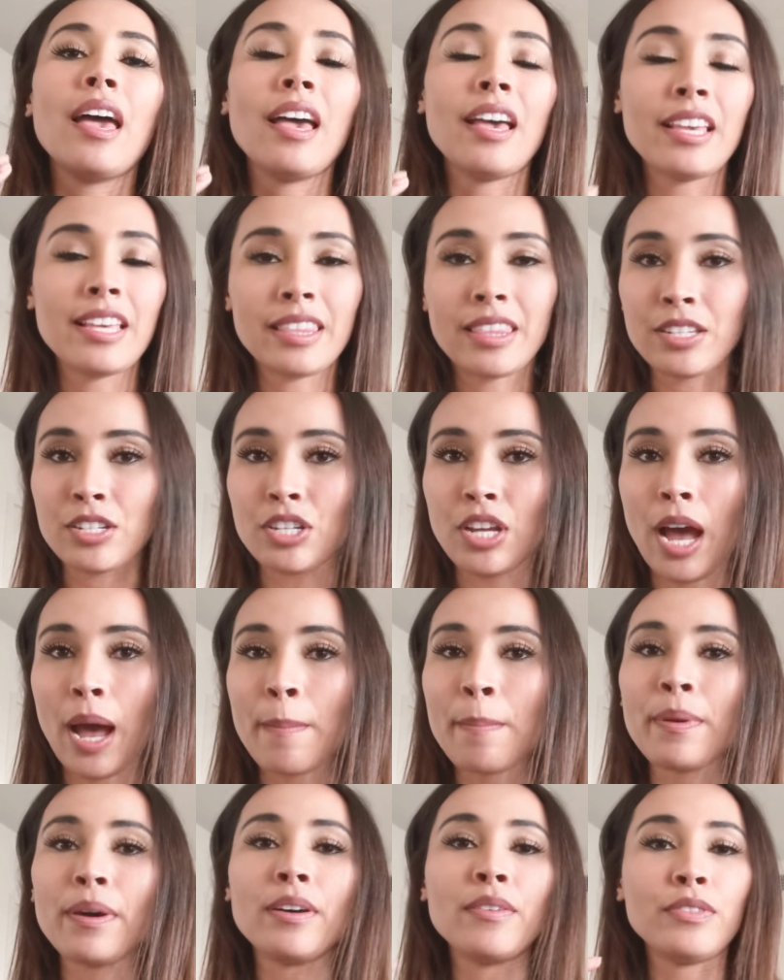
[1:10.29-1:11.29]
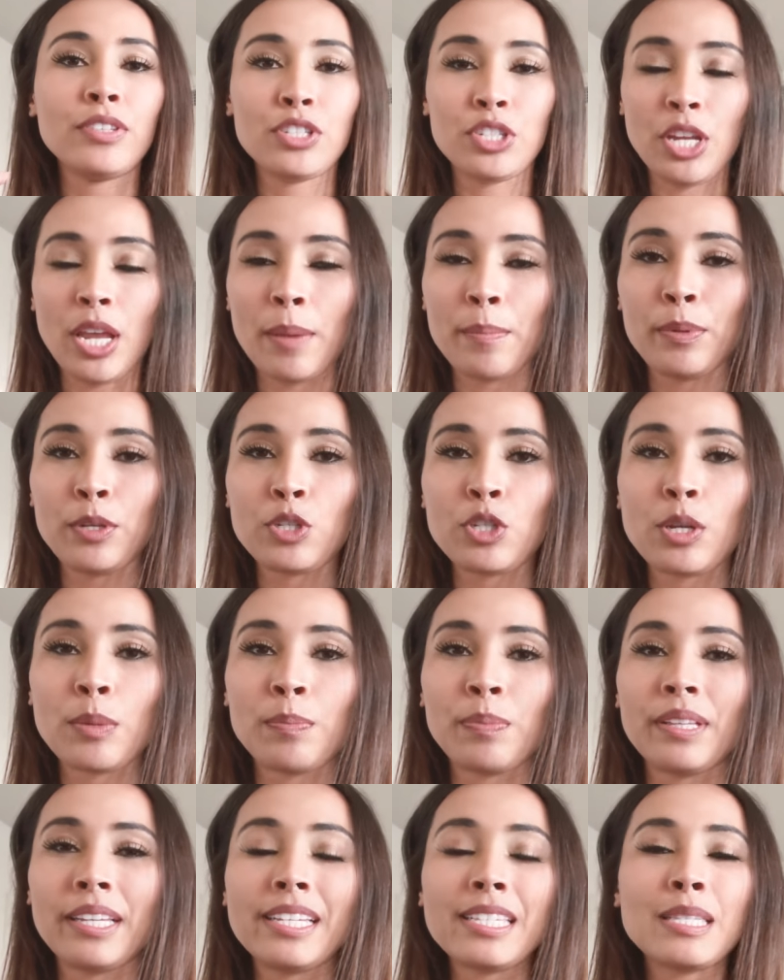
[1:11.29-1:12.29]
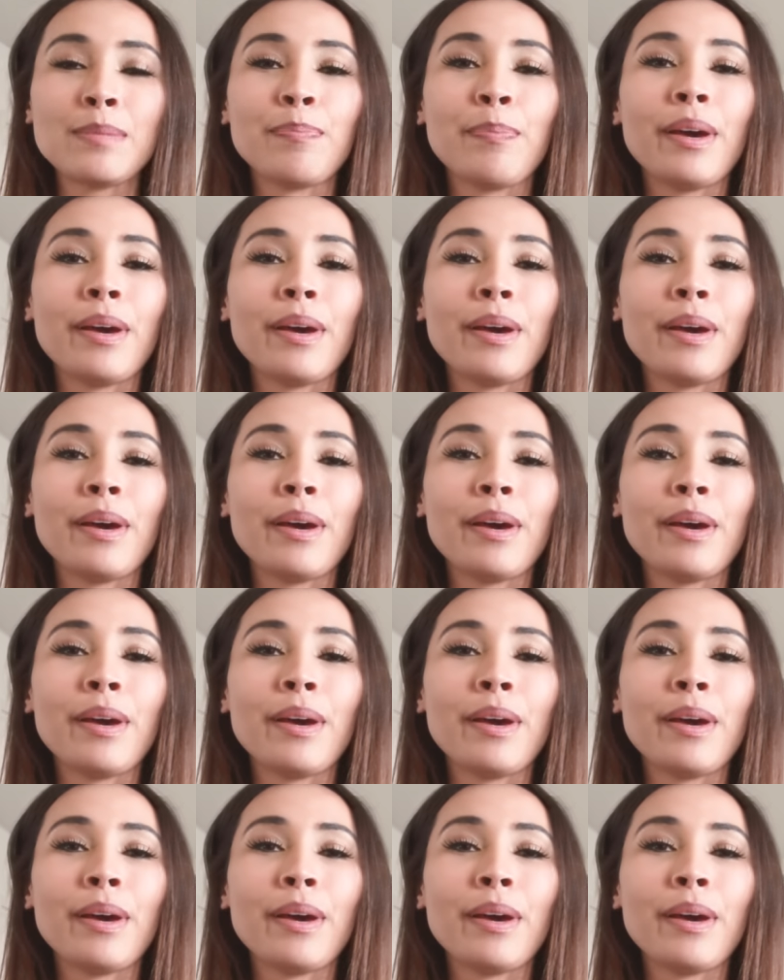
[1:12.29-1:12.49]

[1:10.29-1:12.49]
at the top of the championship list,